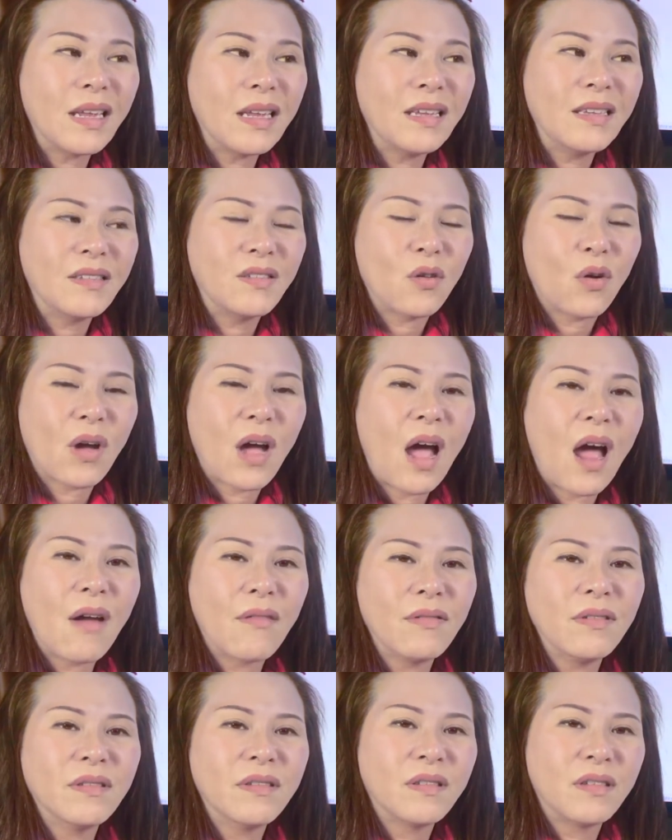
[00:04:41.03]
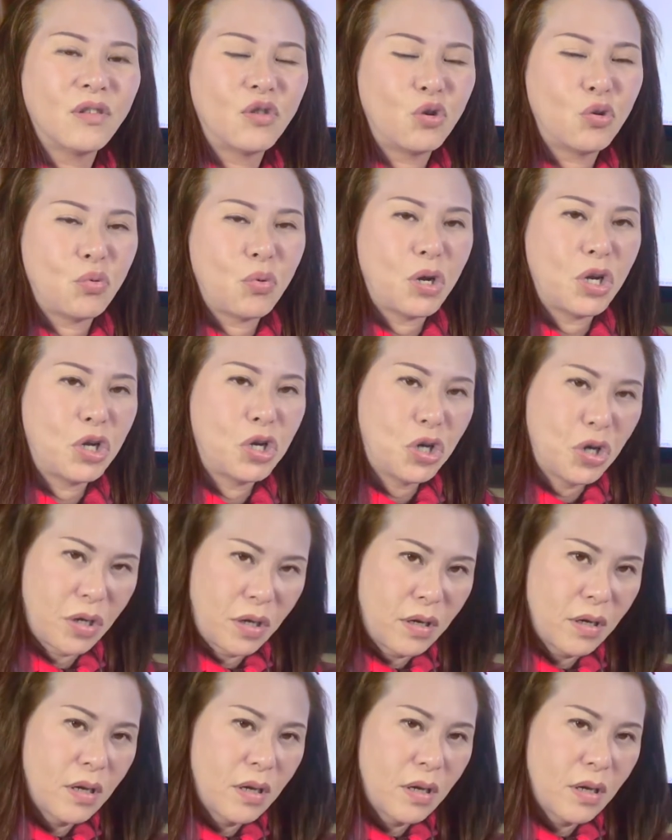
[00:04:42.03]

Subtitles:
is your current situation.